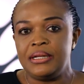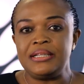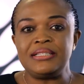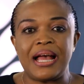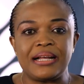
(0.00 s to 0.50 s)

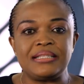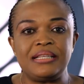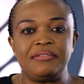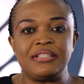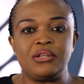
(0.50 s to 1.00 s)
This
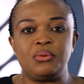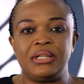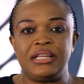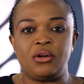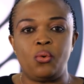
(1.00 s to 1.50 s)
activity
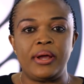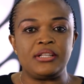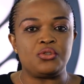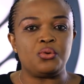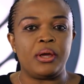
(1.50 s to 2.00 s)
will
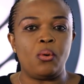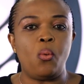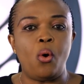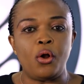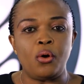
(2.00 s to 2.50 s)
equate to a
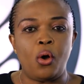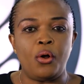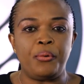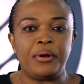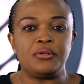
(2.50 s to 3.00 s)

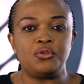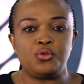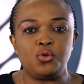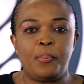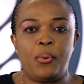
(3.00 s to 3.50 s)
102